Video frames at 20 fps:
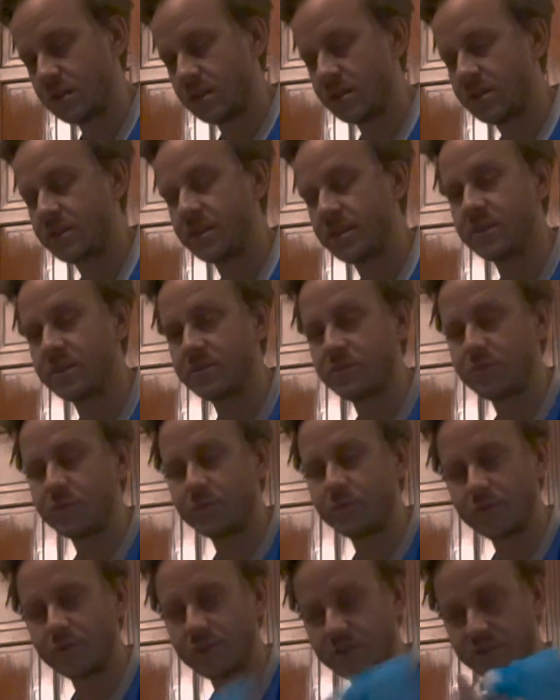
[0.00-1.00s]
Again,
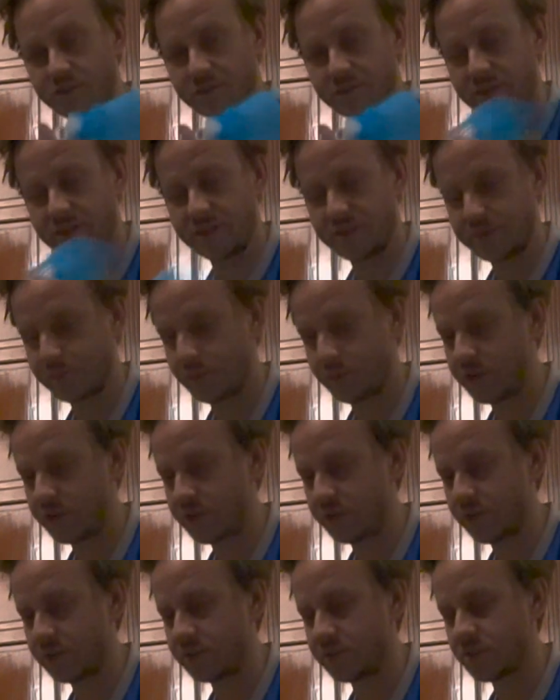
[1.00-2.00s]
this one is brand
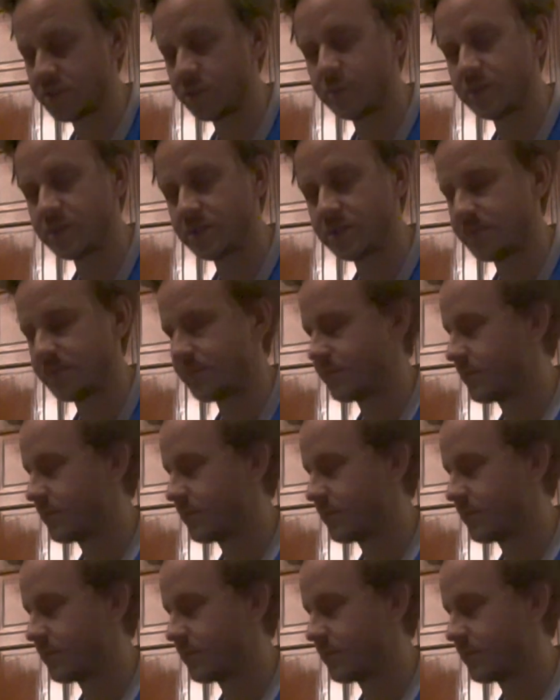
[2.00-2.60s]
new, I just opened it.